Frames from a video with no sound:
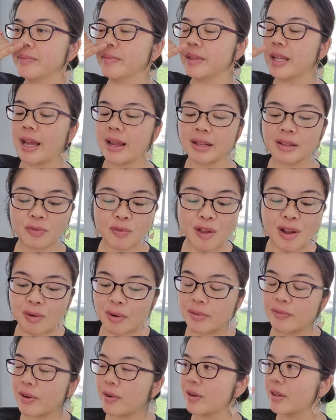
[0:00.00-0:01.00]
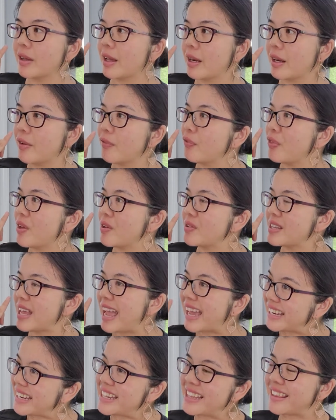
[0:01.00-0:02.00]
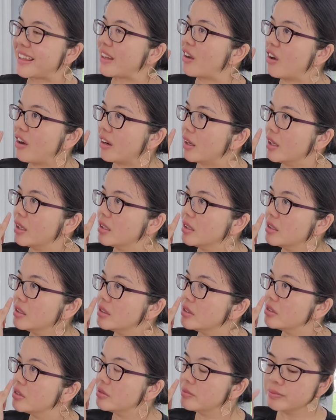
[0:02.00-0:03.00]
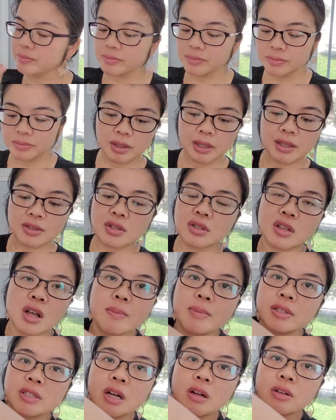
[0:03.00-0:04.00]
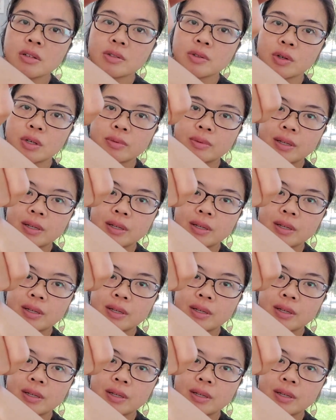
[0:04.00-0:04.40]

Yeah, it's very, very light if there's anything on it. Yes, it's almost all absorbed